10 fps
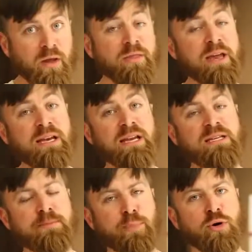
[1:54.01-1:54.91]
they need
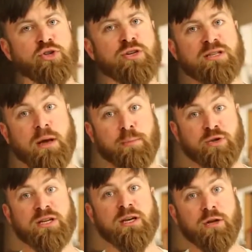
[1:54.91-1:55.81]
to purchase a
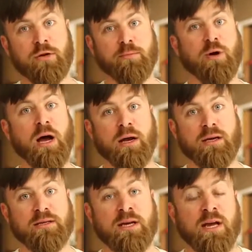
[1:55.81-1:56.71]
particular
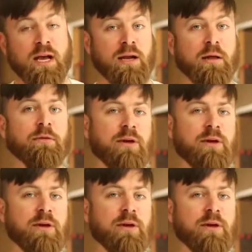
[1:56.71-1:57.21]
product. In other